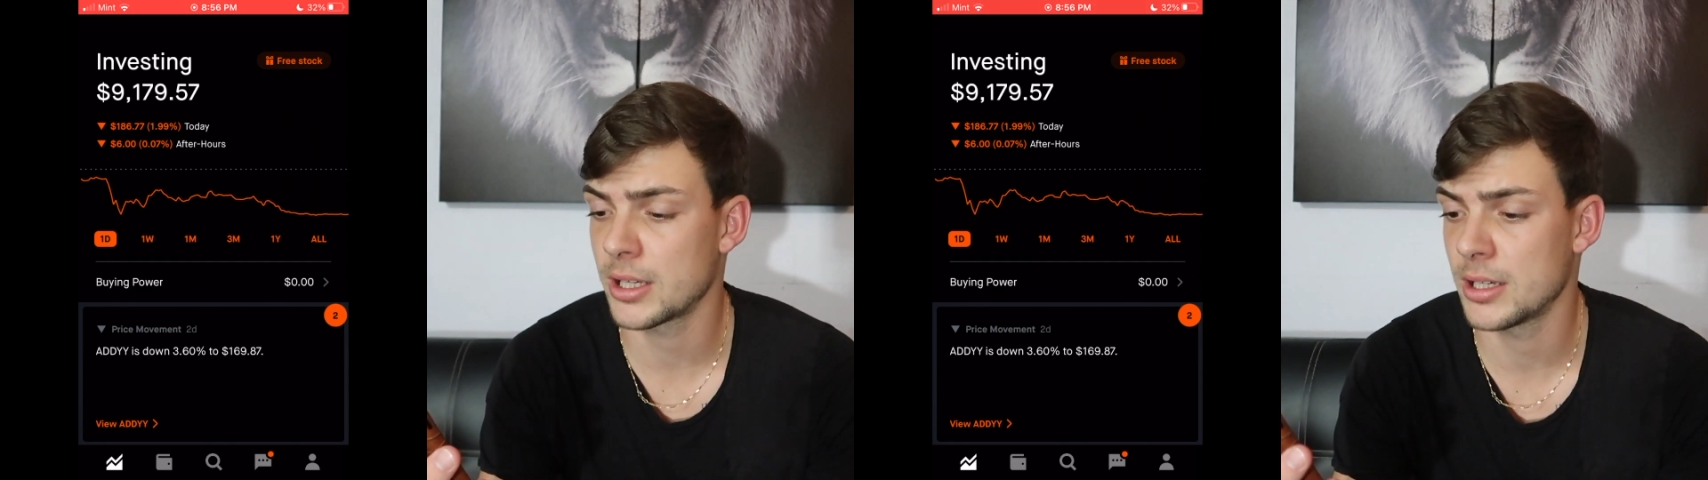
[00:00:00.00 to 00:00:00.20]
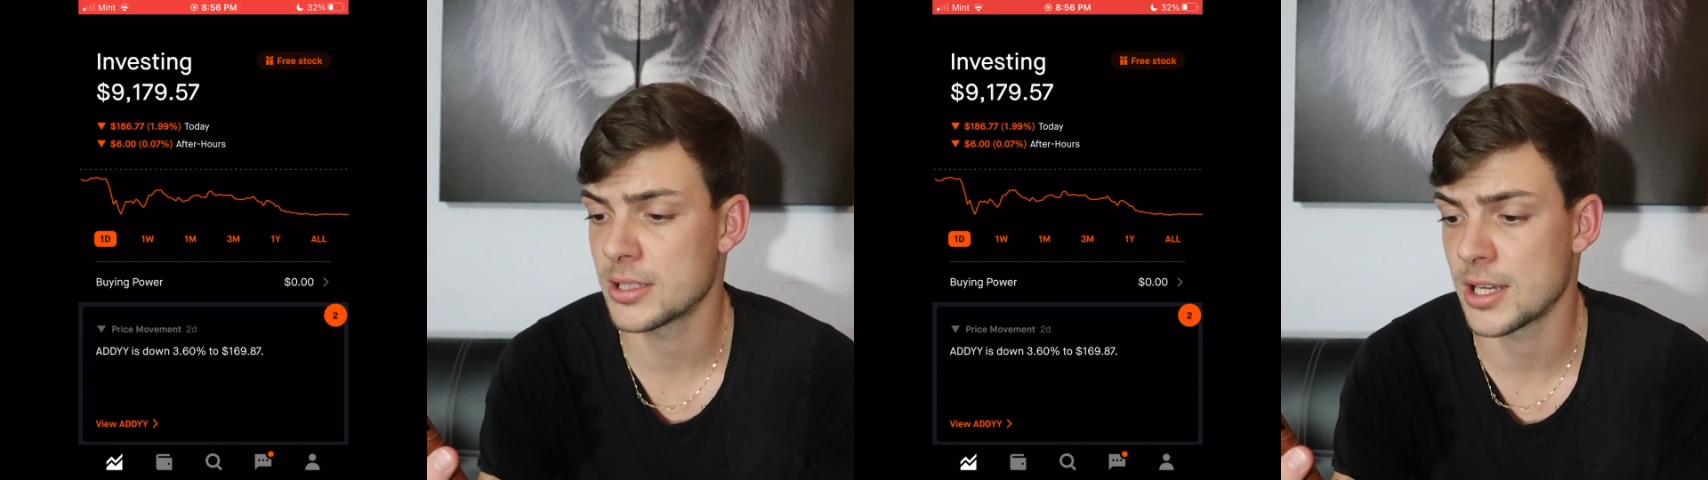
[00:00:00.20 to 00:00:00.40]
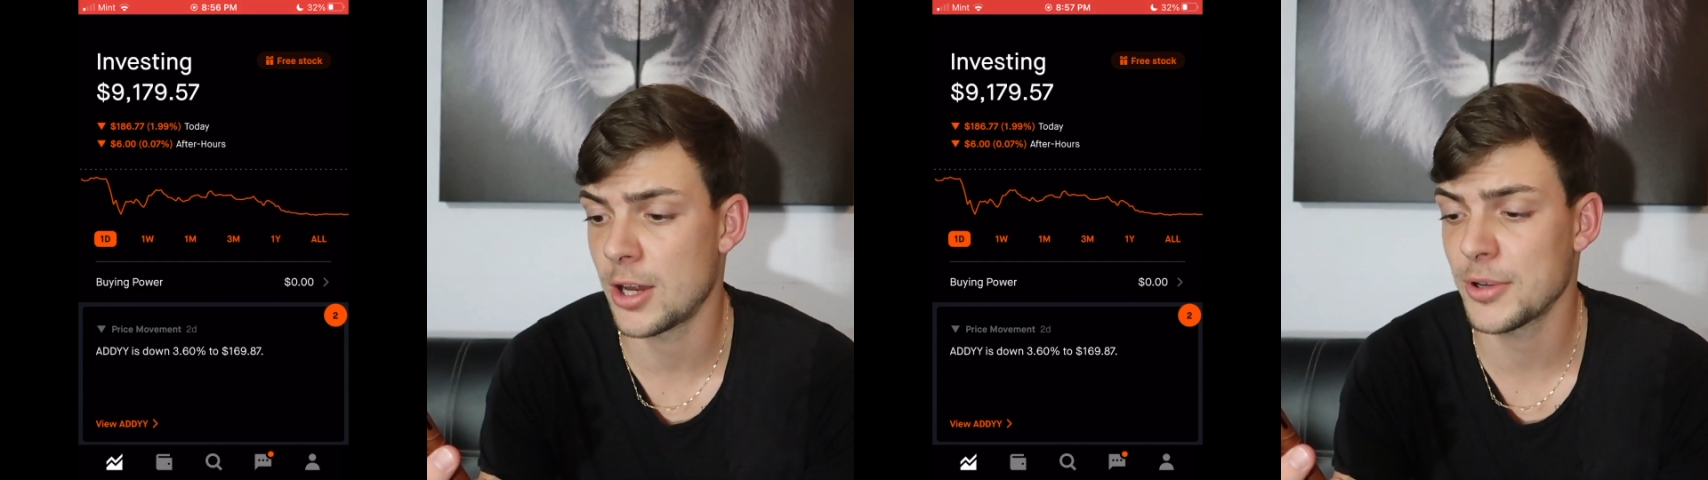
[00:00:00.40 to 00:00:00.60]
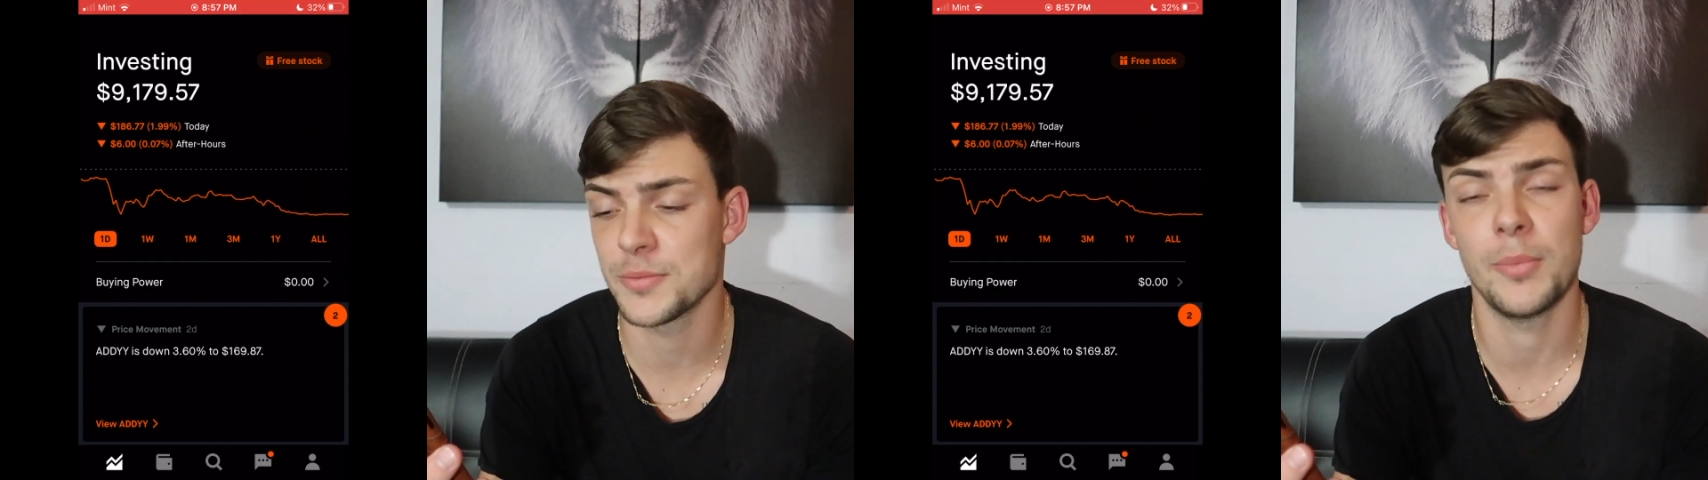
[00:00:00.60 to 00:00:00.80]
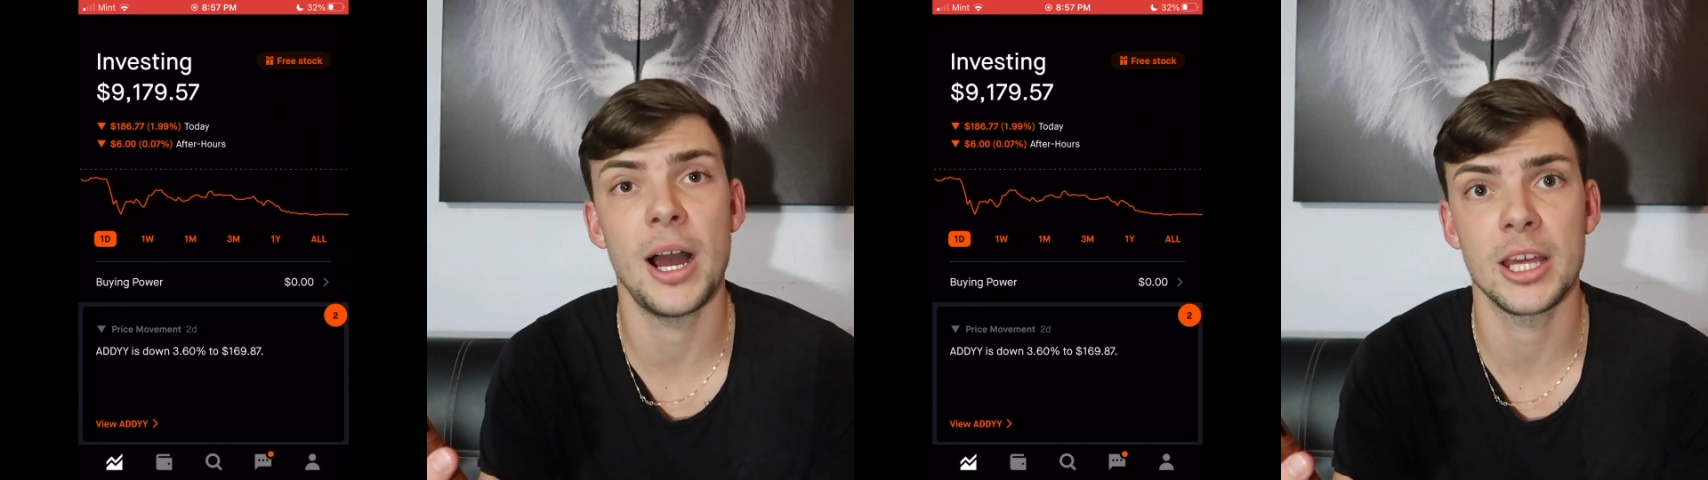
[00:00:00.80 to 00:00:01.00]
is how
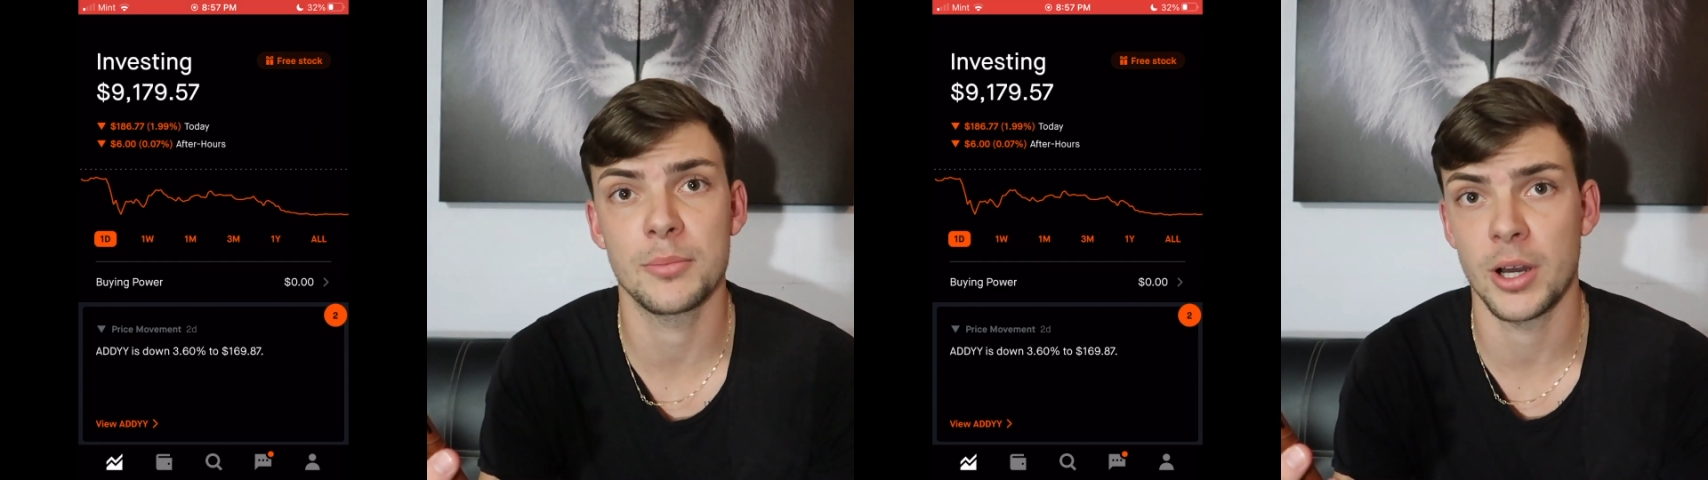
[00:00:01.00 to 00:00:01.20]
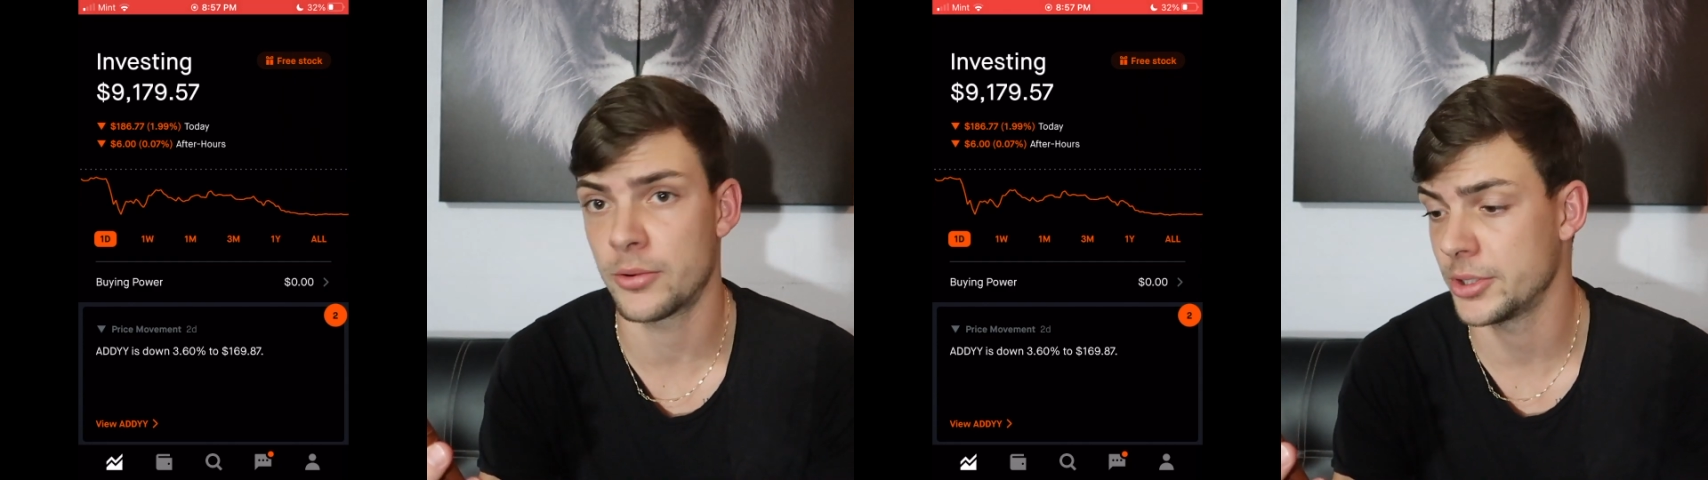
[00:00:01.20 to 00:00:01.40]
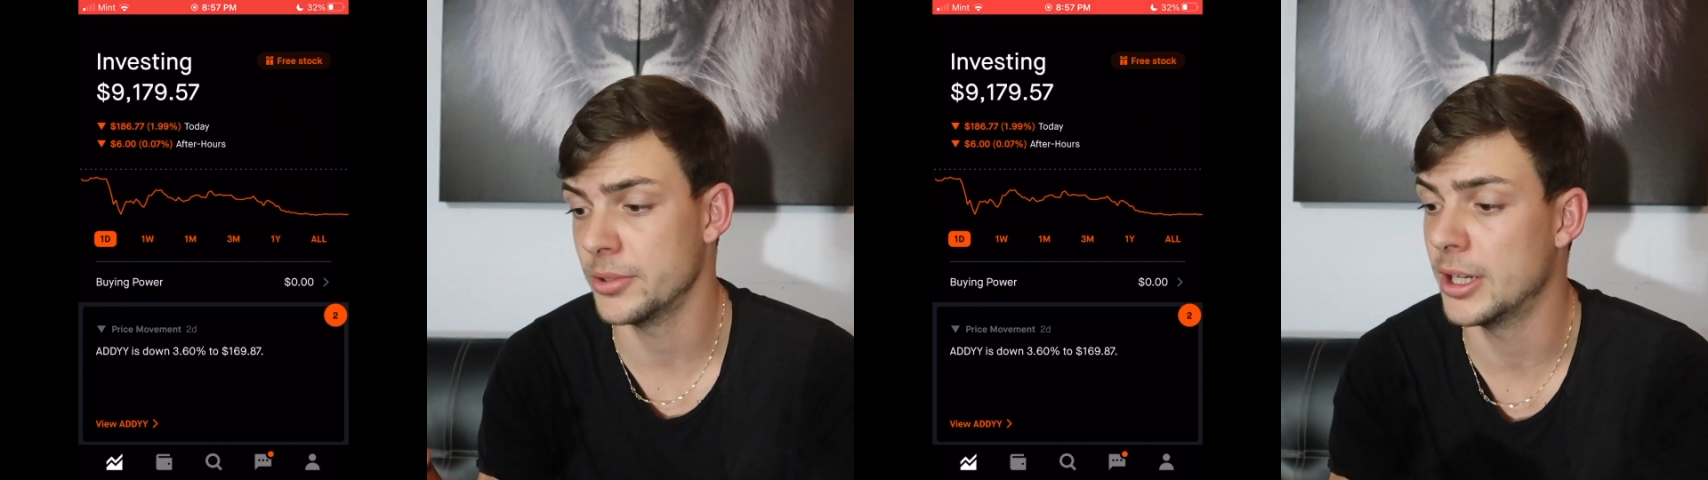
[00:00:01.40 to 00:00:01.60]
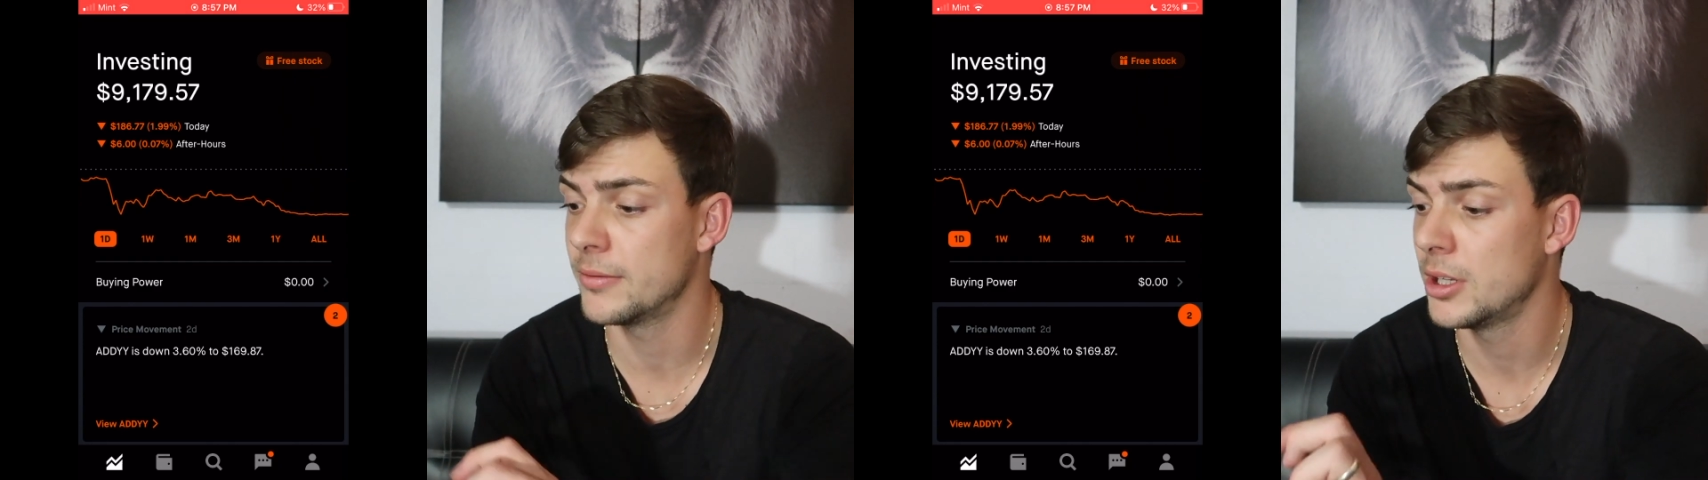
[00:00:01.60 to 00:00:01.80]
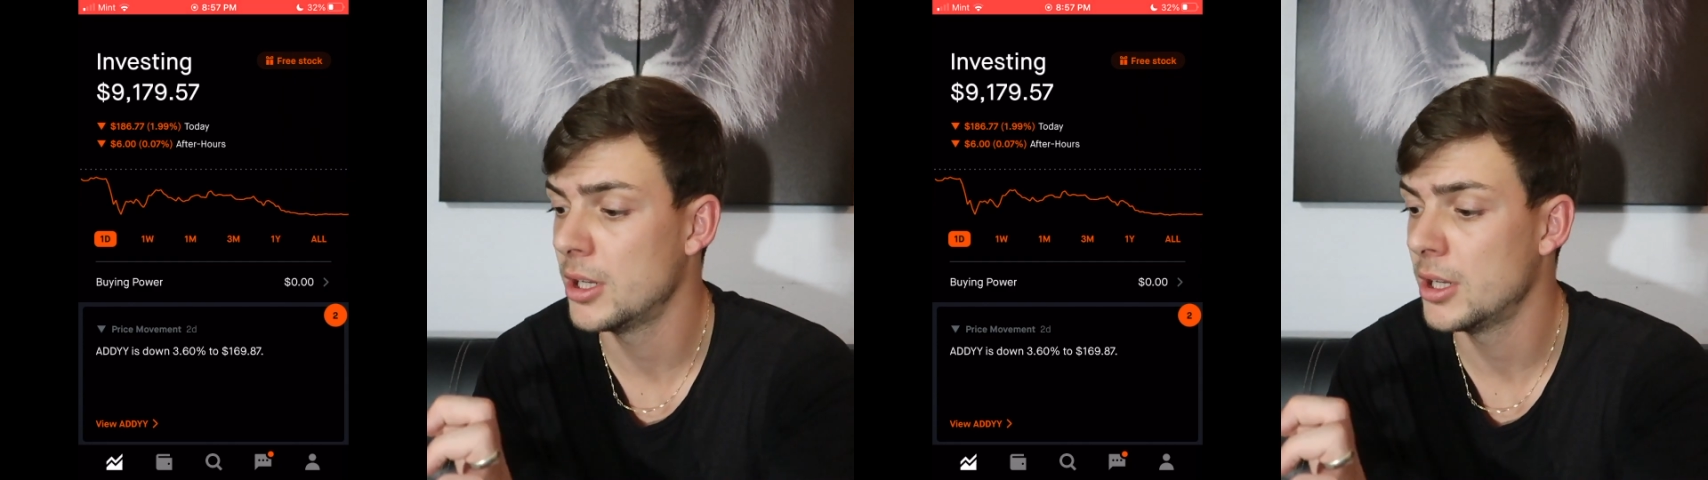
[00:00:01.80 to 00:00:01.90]
much buying power you have.